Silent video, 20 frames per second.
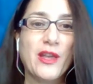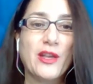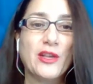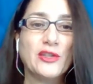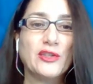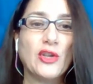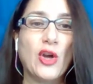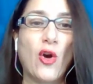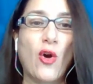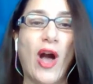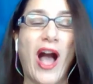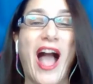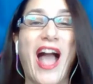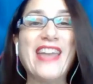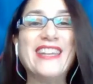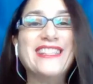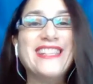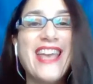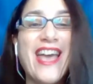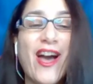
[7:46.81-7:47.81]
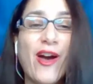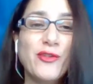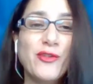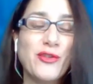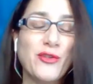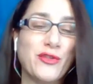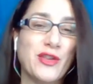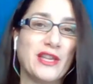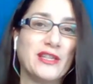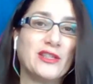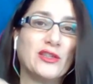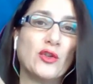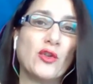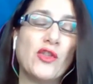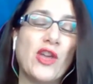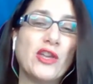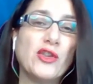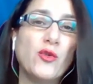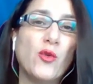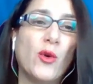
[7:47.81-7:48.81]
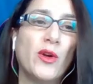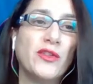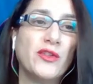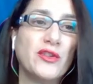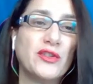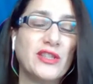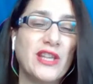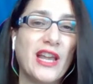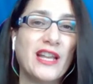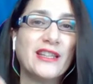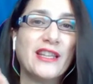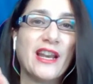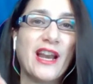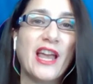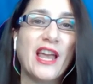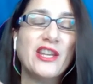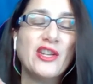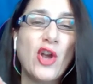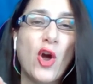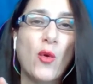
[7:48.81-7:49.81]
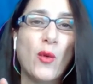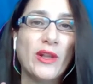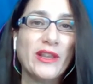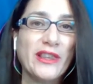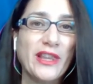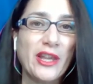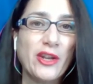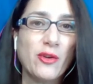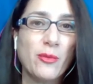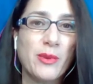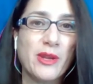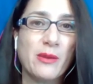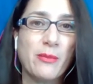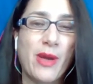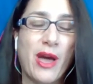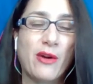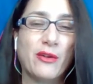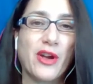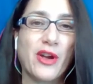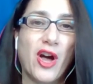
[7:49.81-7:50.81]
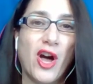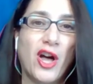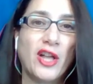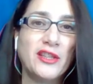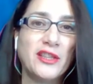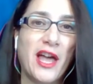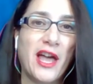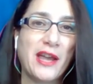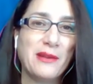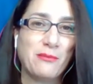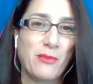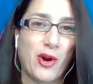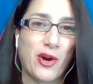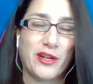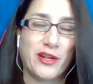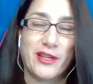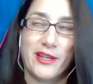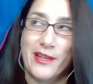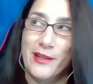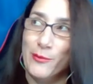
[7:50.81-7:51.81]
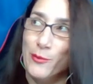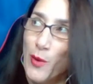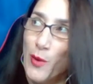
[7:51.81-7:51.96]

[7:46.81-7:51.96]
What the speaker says: So I tell you this so that you understand that I know a little bit about online marketing.